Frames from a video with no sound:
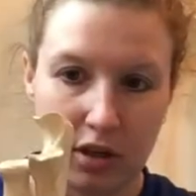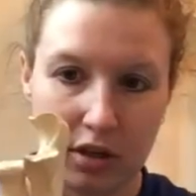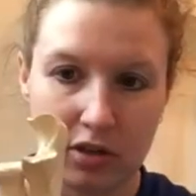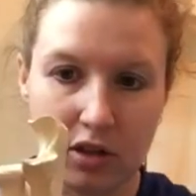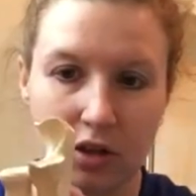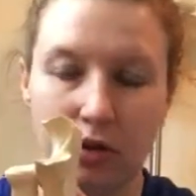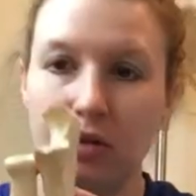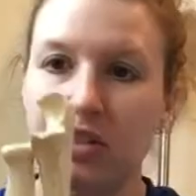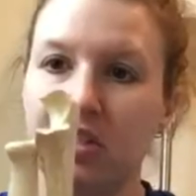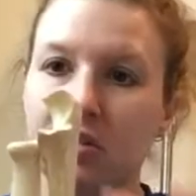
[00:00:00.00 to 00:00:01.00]
So
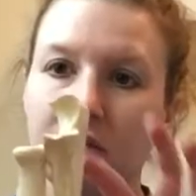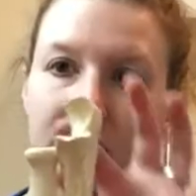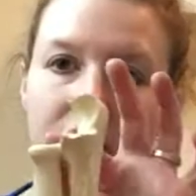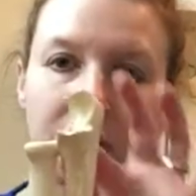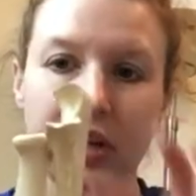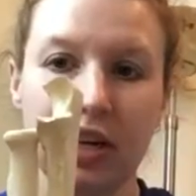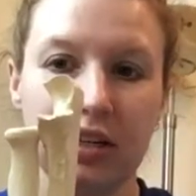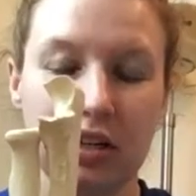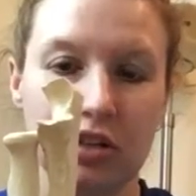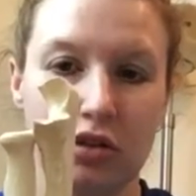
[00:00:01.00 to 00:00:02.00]
notice these are only
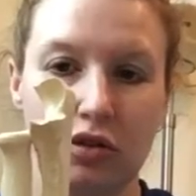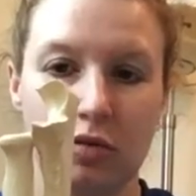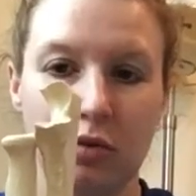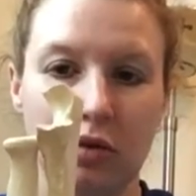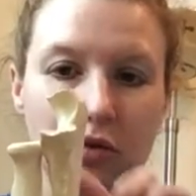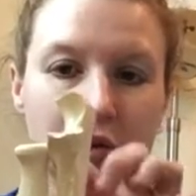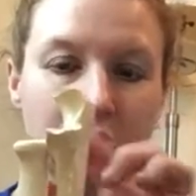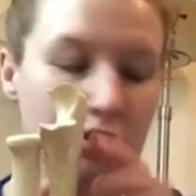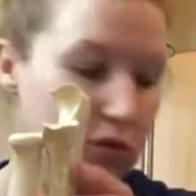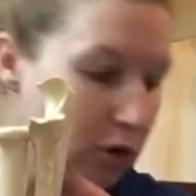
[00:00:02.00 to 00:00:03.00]
connected at
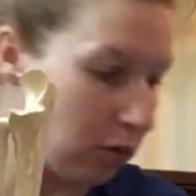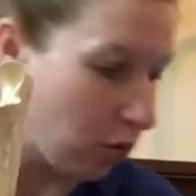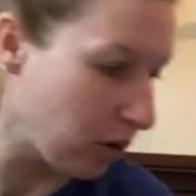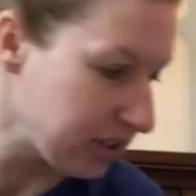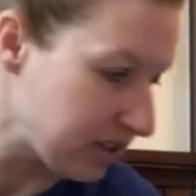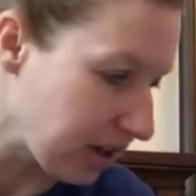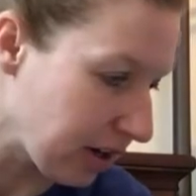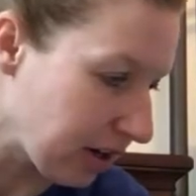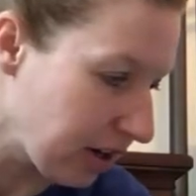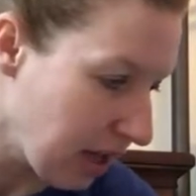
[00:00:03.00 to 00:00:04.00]
two small points
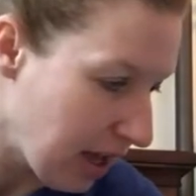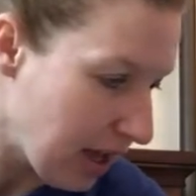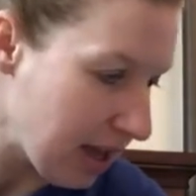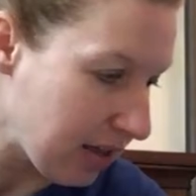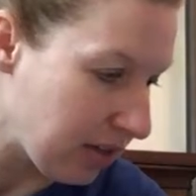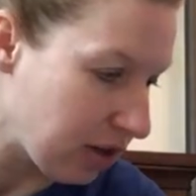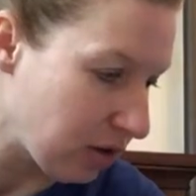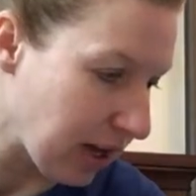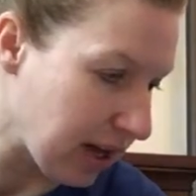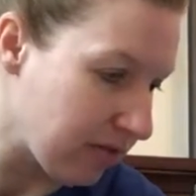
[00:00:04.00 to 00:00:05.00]
there, and then you
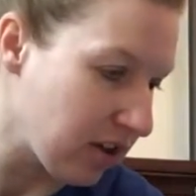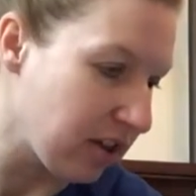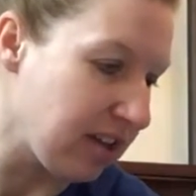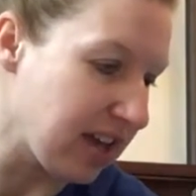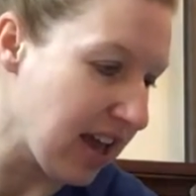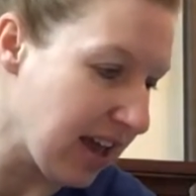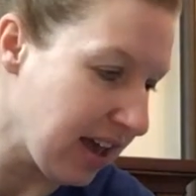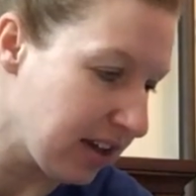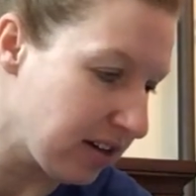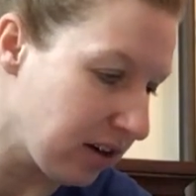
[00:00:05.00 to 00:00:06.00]
have the
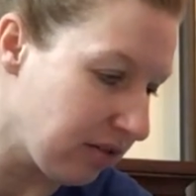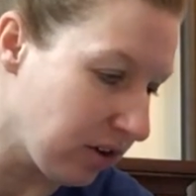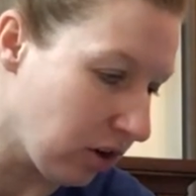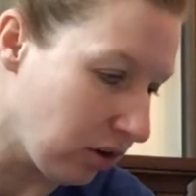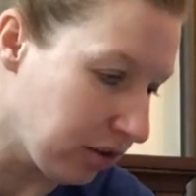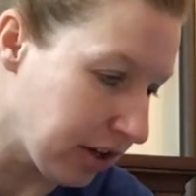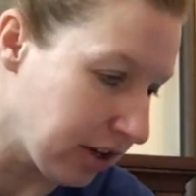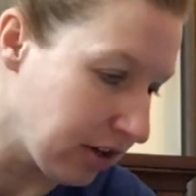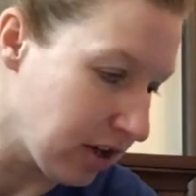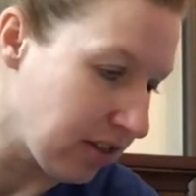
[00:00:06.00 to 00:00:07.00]
head of the
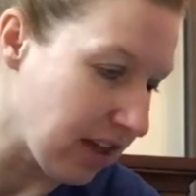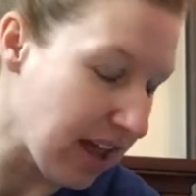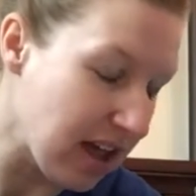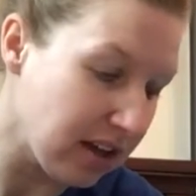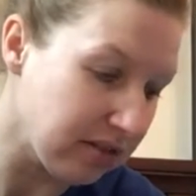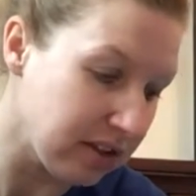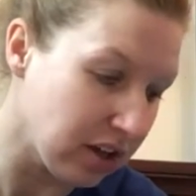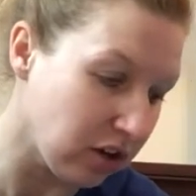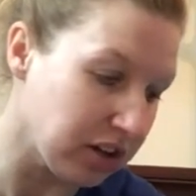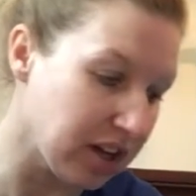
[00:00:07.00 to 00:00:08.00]
ulna. The head of the
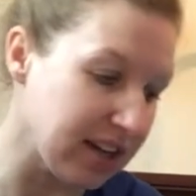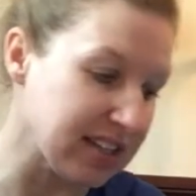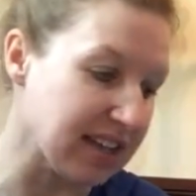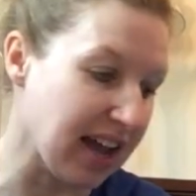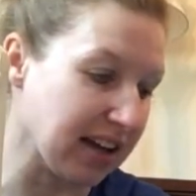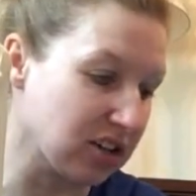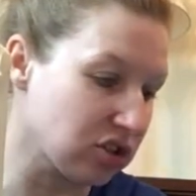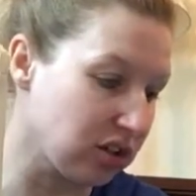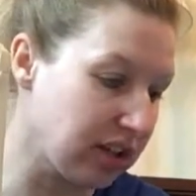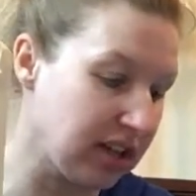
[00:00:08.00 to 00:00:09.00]
ulna is
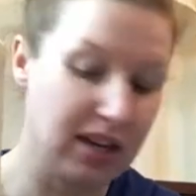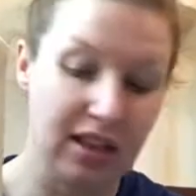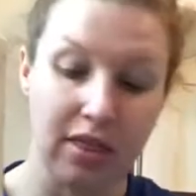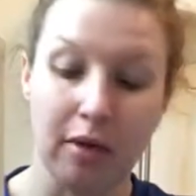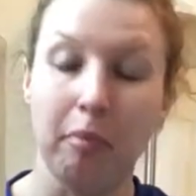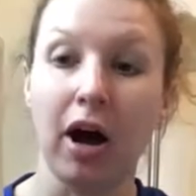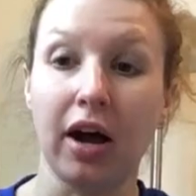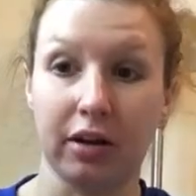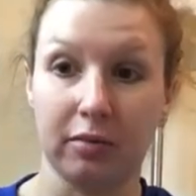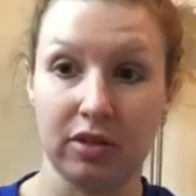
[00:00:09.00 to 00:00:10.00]
actually the
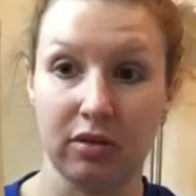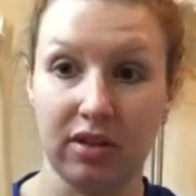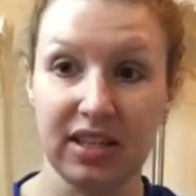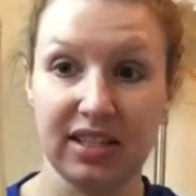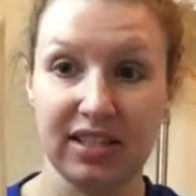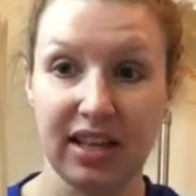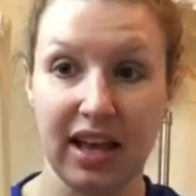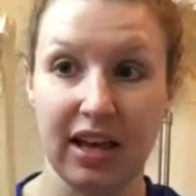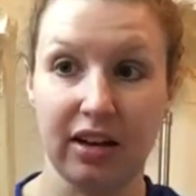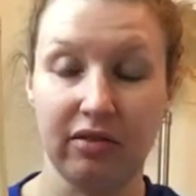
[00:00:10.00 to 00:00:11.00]
bottom. So this is the
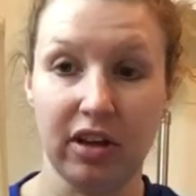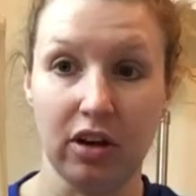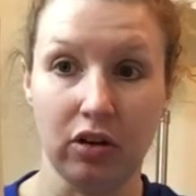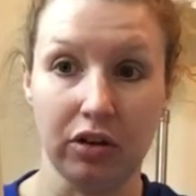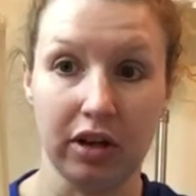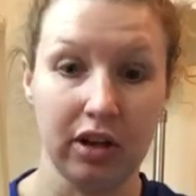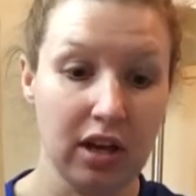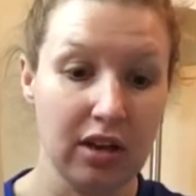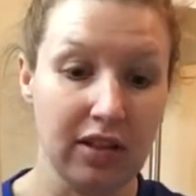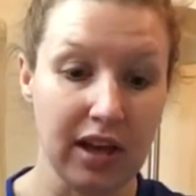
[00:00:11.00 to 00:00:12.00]
head of the ulna.
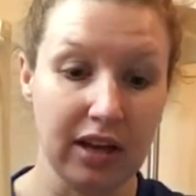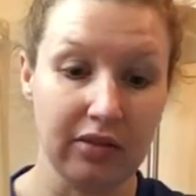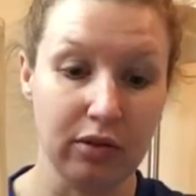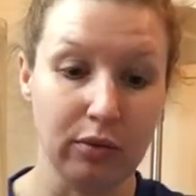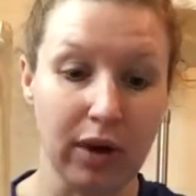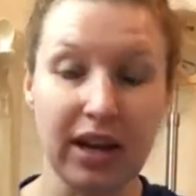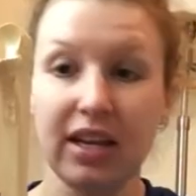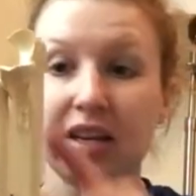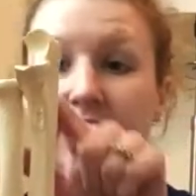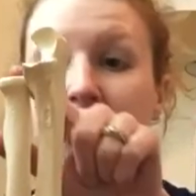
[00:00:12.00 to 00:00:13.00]
The head of the
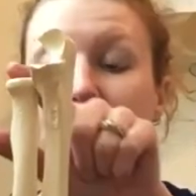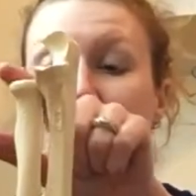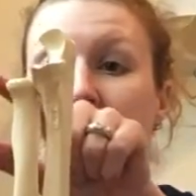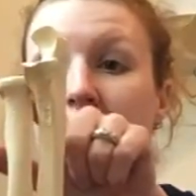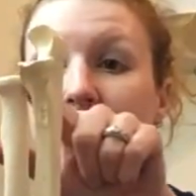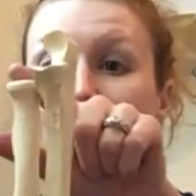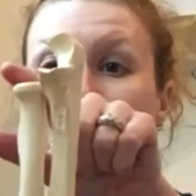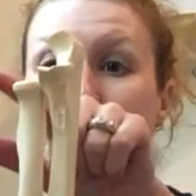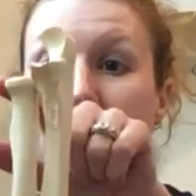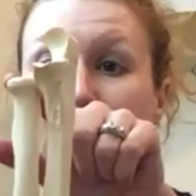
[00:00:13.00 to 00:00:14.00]
radius is
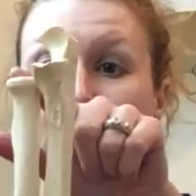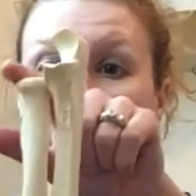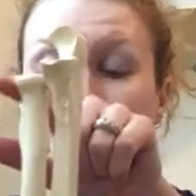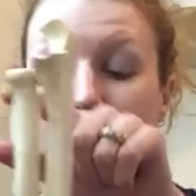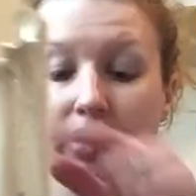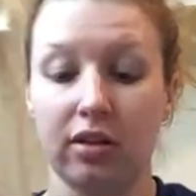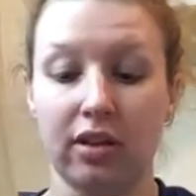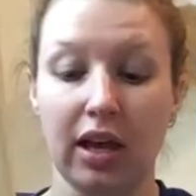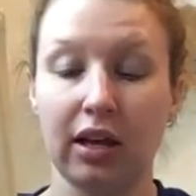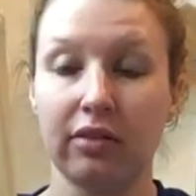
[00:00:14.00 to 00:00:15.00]
up here. The
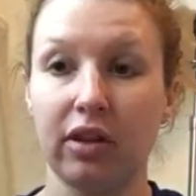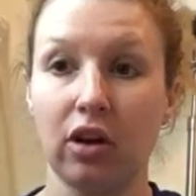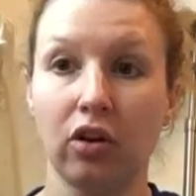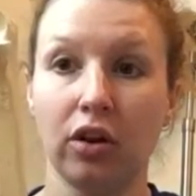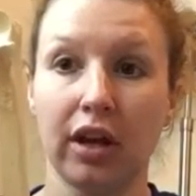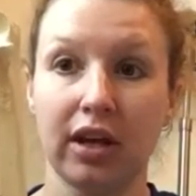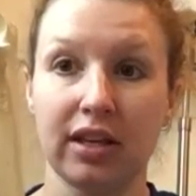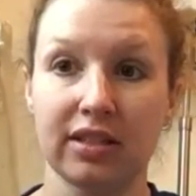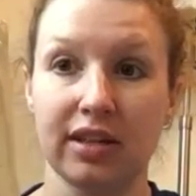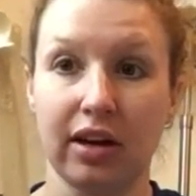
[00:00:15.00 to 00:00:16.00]
head ulna
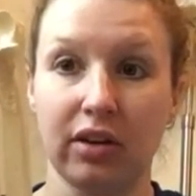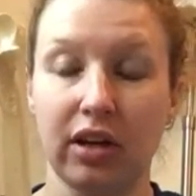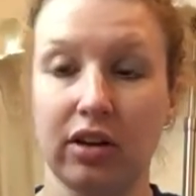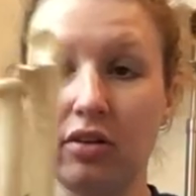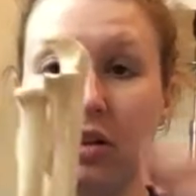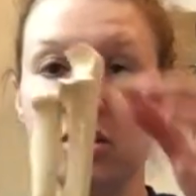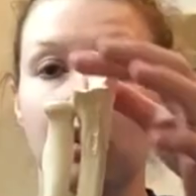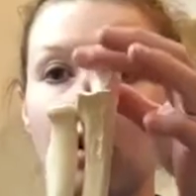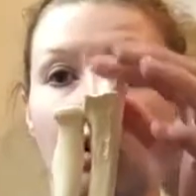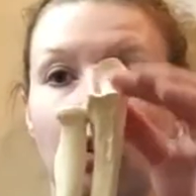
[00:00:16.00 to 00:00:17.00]
is down here. This is
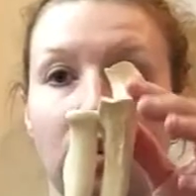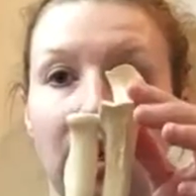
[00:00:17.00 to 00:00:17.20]
all